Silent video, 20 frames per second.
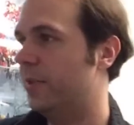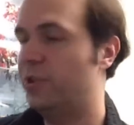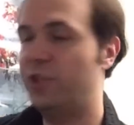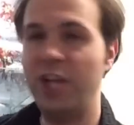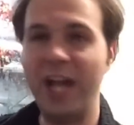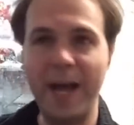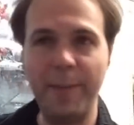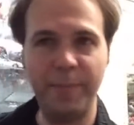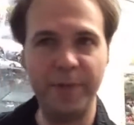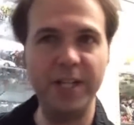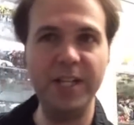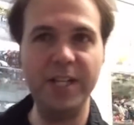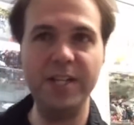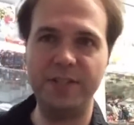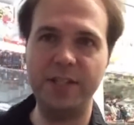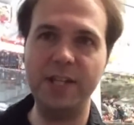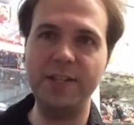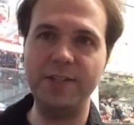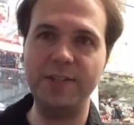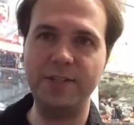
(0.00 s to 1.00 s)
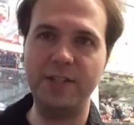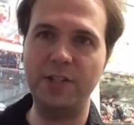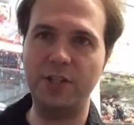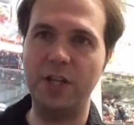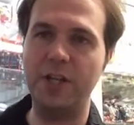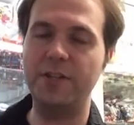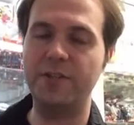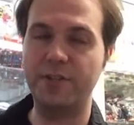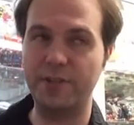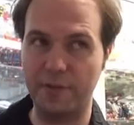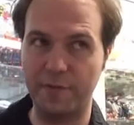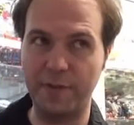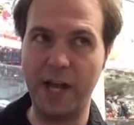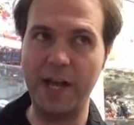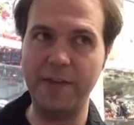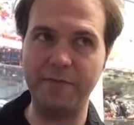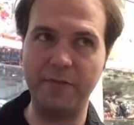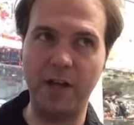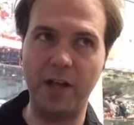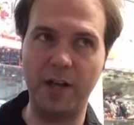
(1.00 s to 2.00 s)
Japanese TCGs
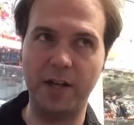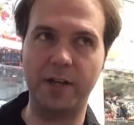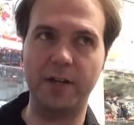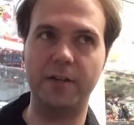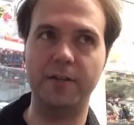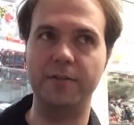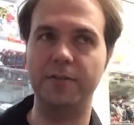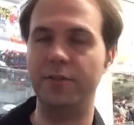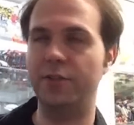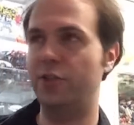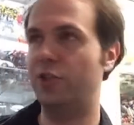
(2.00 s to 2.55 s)
survive longer.